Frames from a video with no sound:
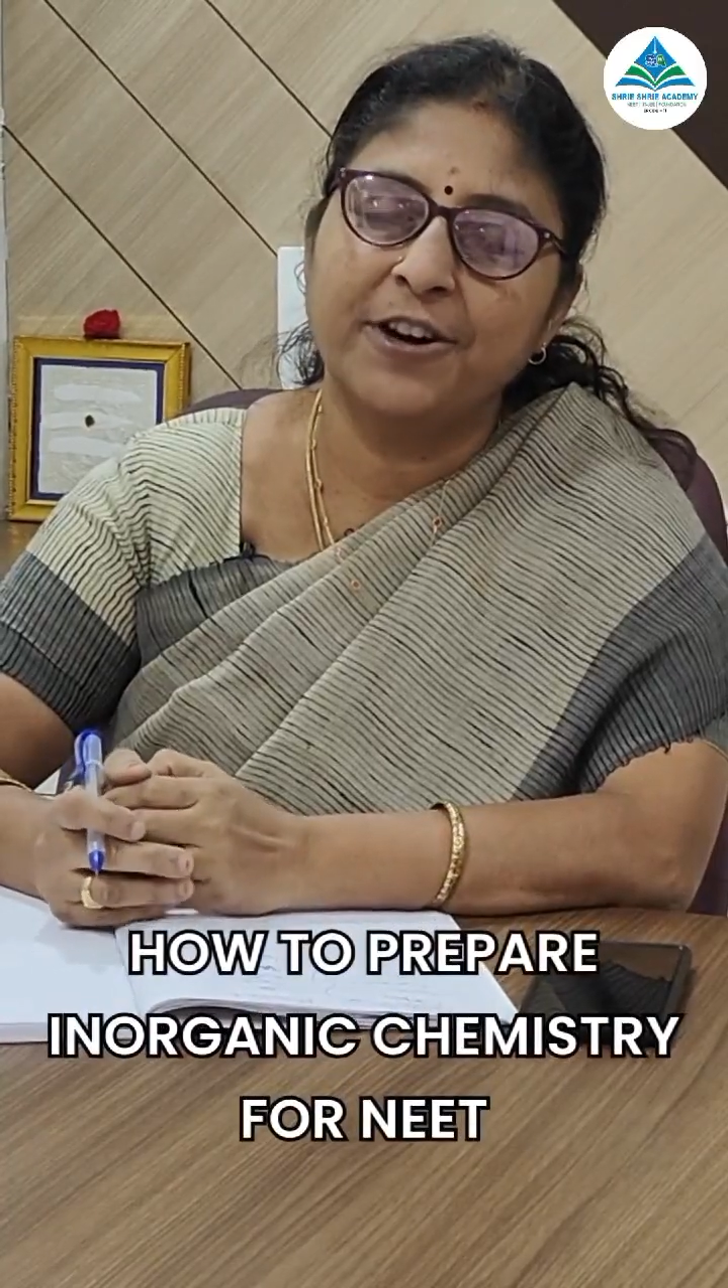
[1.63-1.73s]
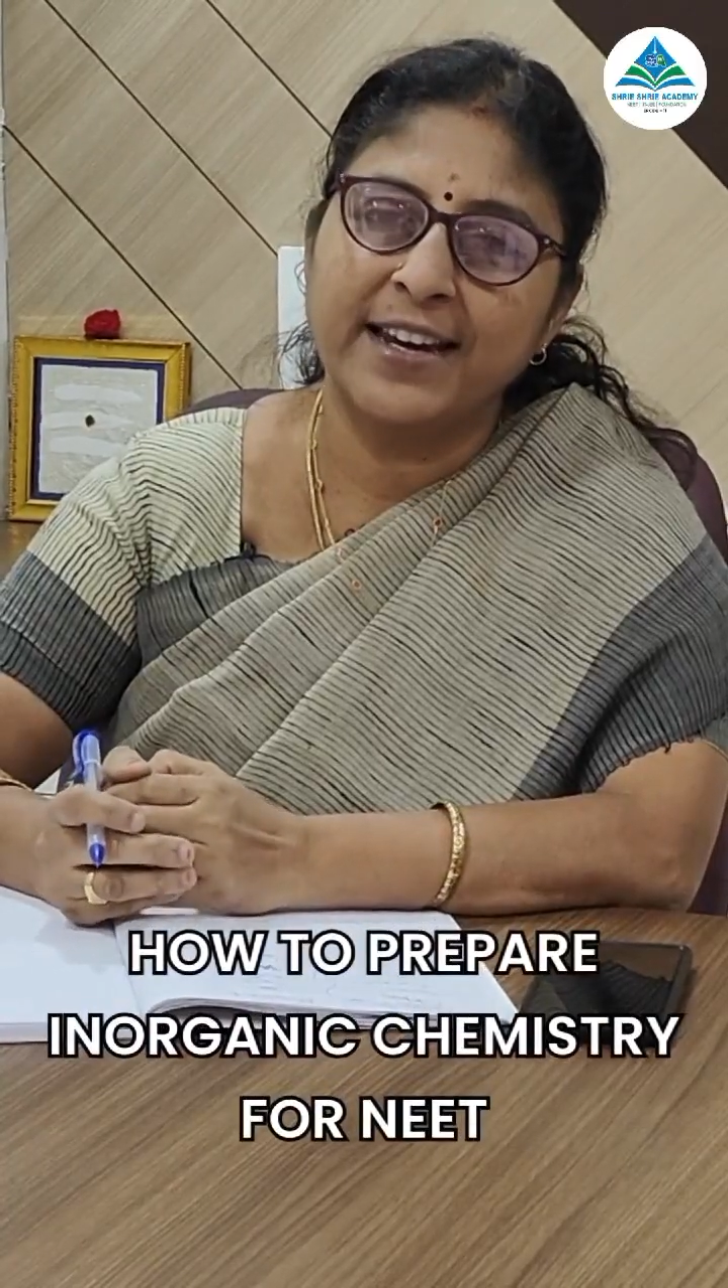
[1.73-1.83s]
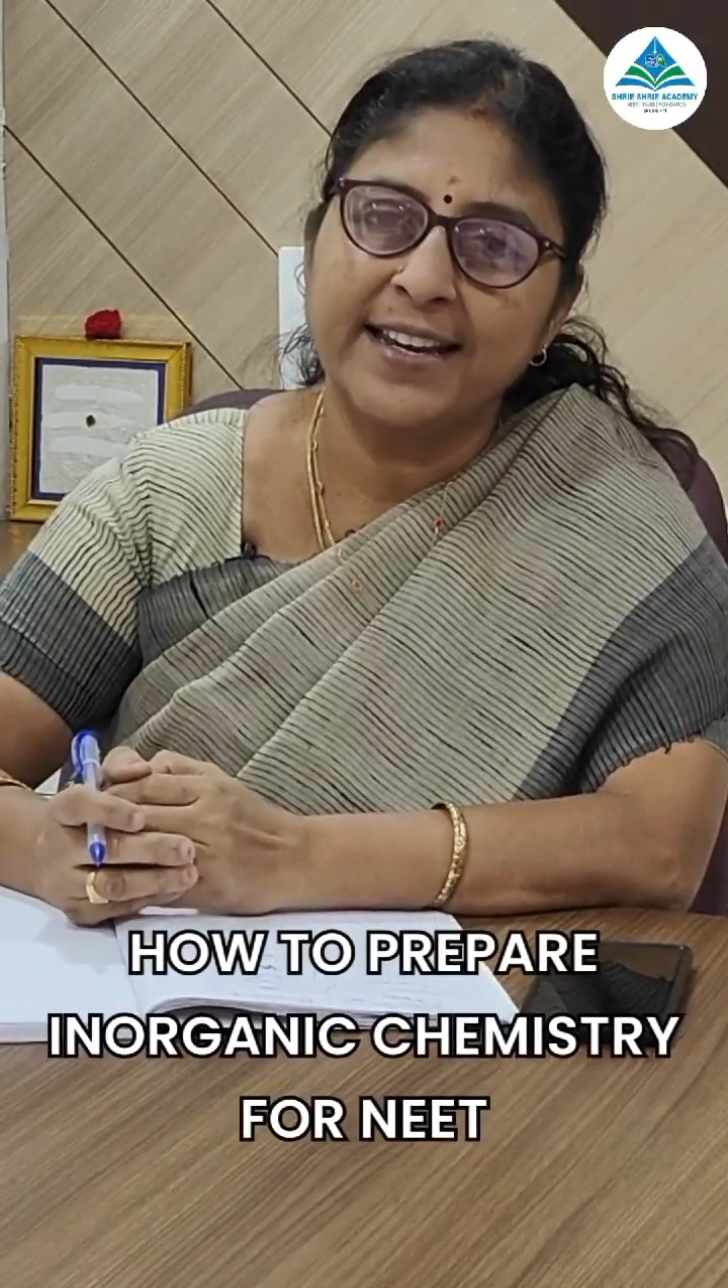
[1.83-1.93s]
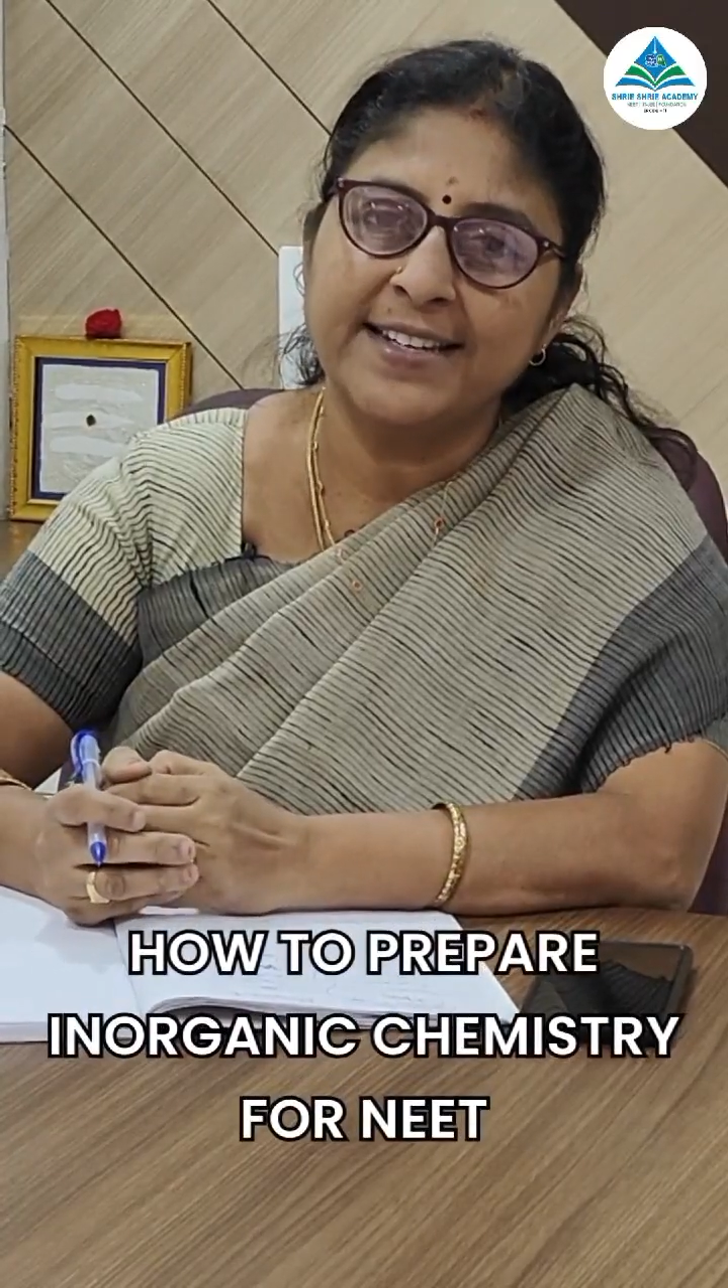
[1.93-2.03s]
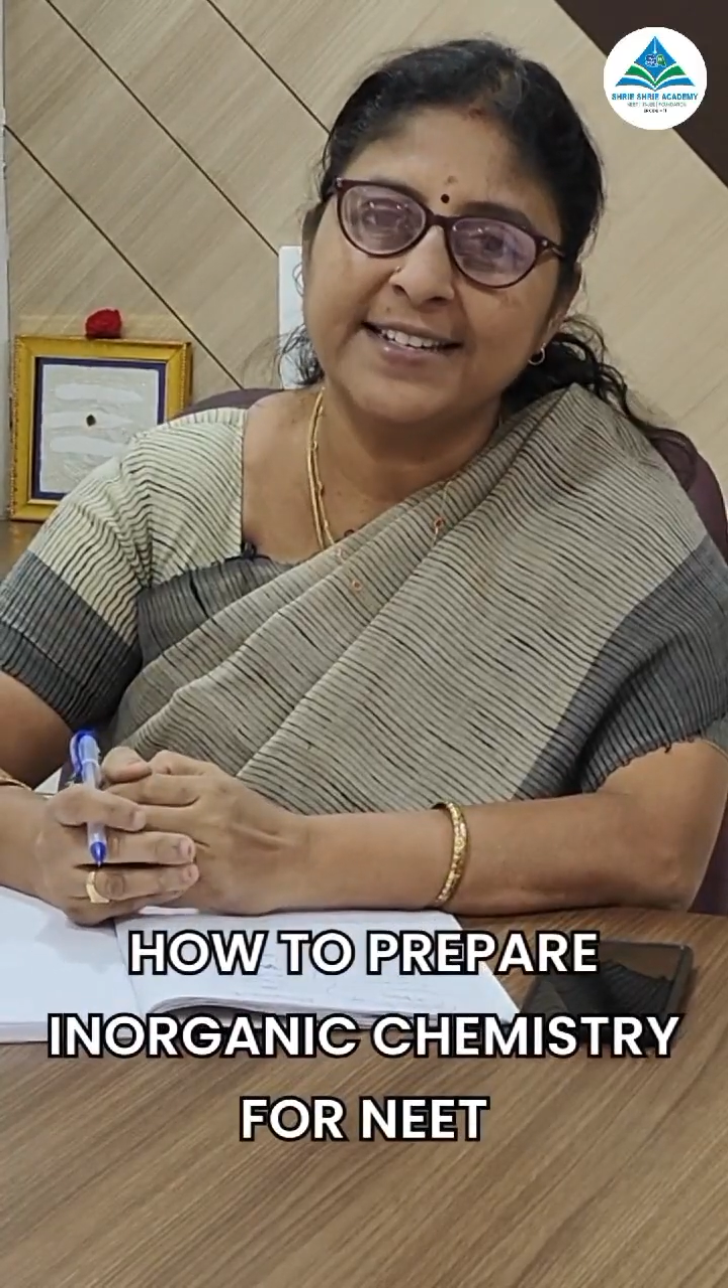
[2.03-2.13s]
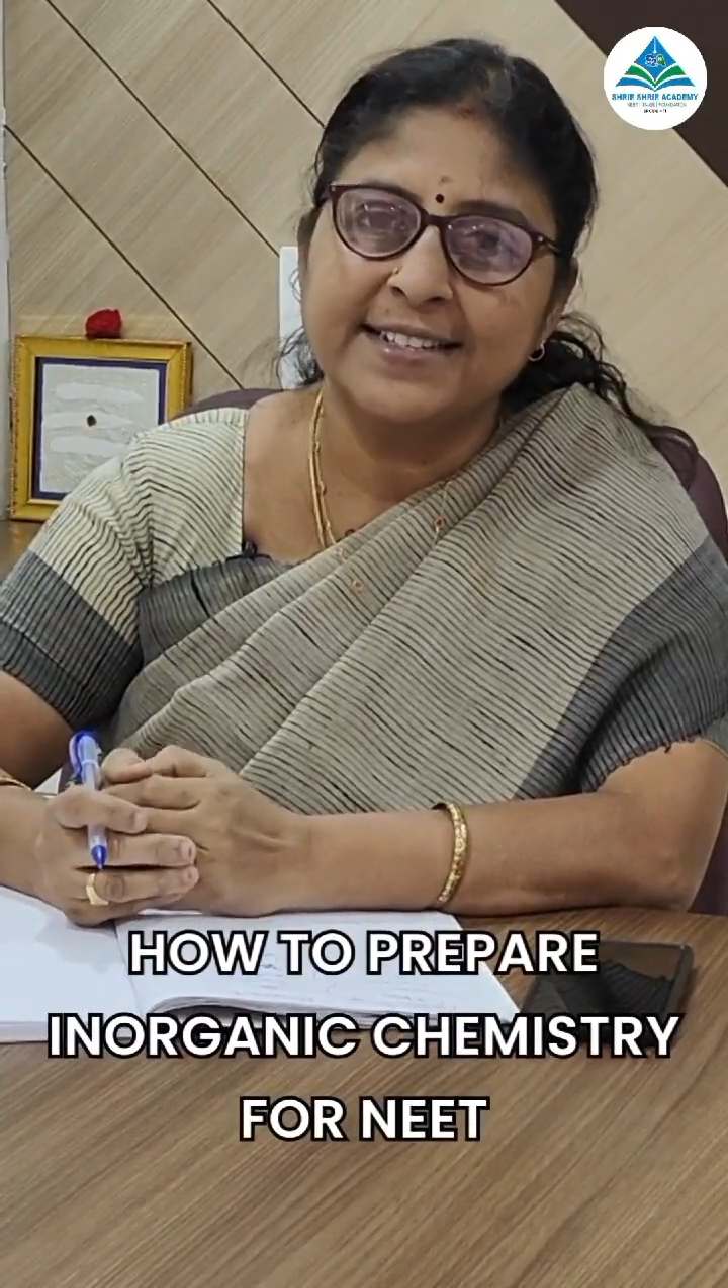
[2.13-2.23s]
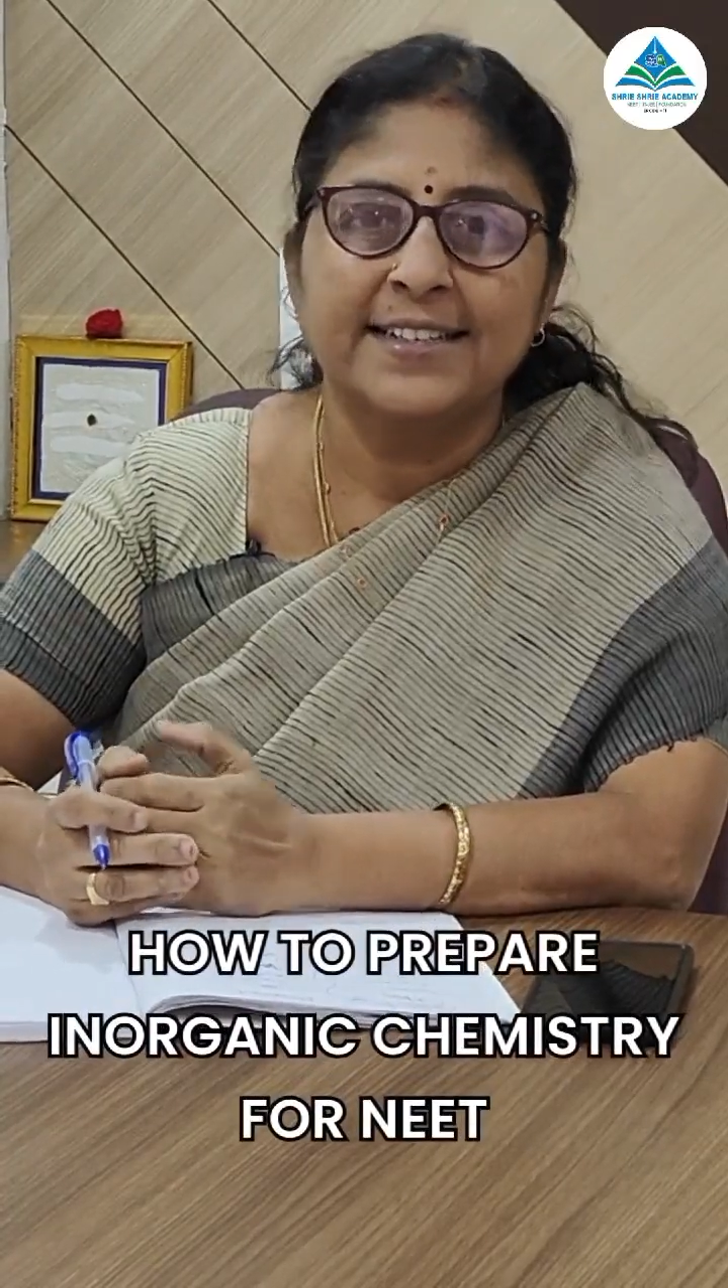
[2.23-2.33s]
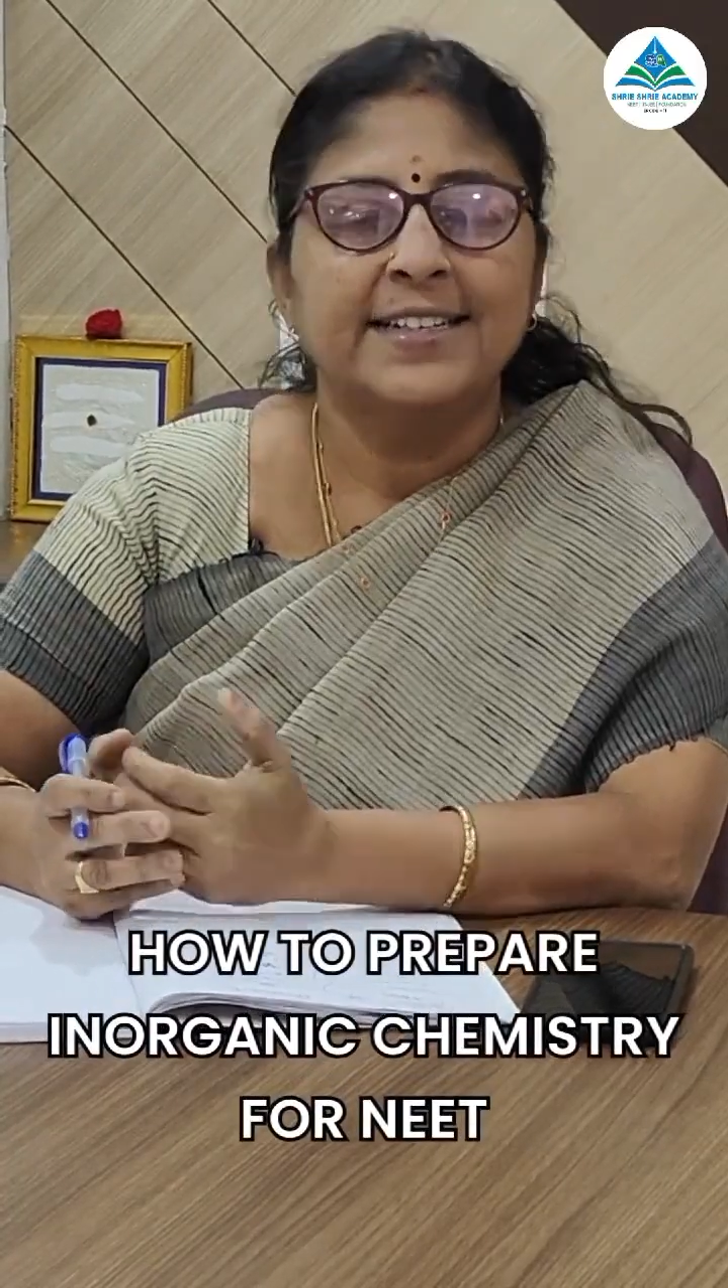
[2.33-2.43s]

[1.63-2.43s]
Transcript: for NEET?